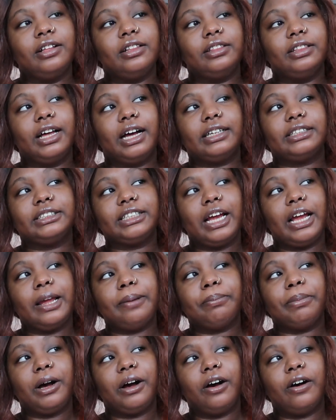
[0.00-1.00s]
that
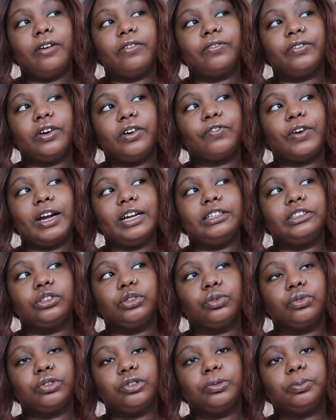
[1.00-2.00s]
type of
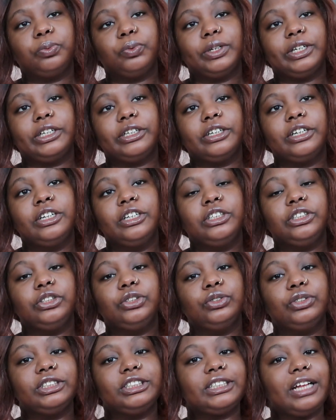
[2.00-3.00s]
friend group where
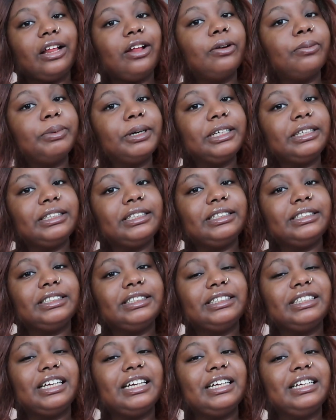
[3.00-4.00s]
you celebrate
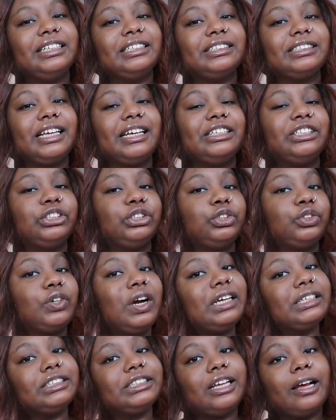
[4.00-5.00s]
these things and you
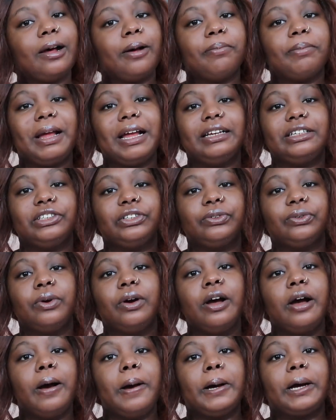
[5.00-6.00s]
dress up and you
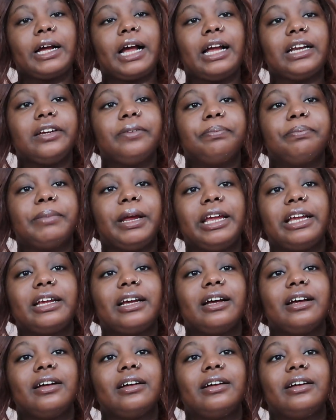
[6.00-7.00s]
kind of make